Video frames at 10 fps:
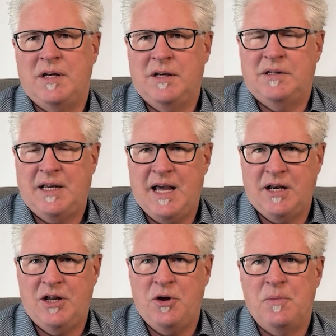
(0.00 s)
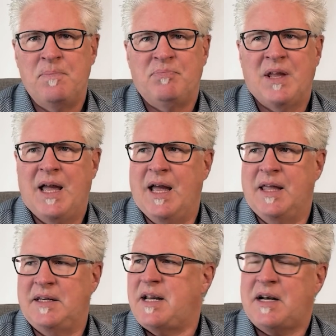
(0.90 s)
to ketteQ.
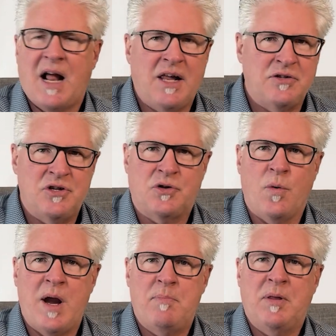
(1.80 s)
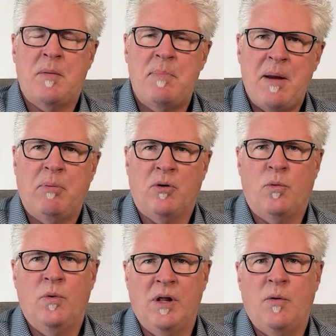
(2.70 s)
The technology is great, but the people are
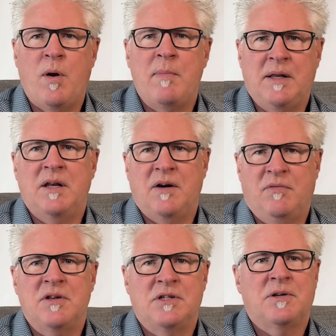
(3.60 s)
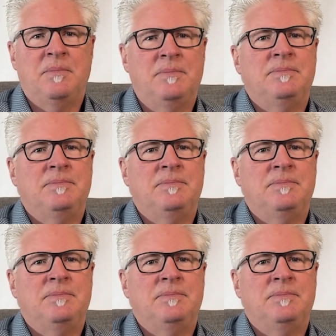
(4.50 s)
really what make the difference.